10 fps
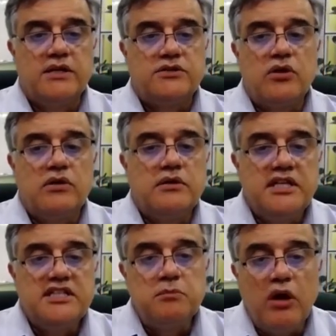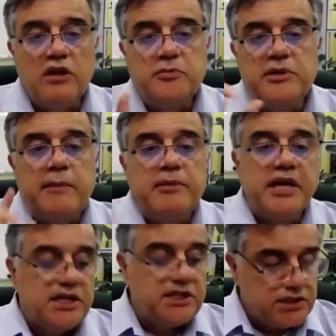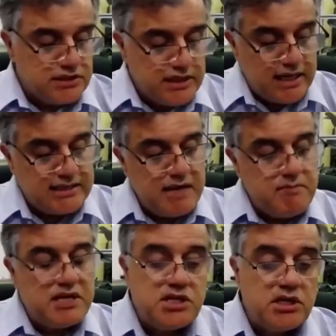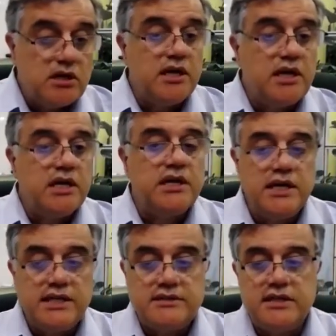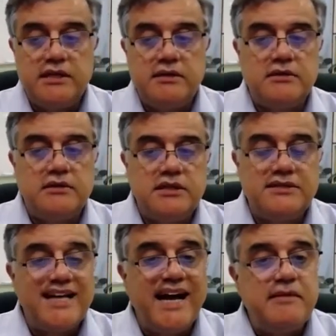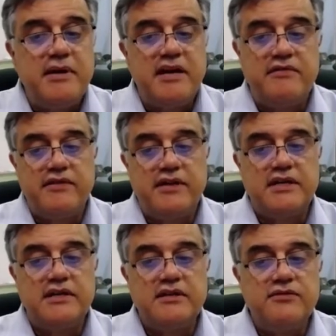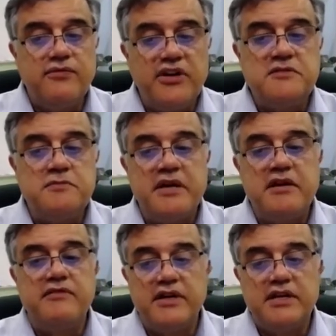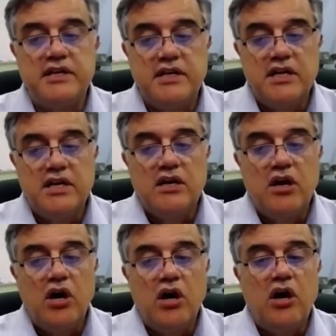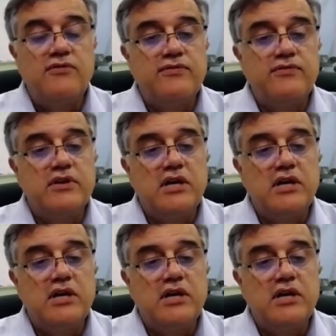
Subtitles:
So this multiple applications, as I mentioned earlier, is the side benefit, the fringe benefit of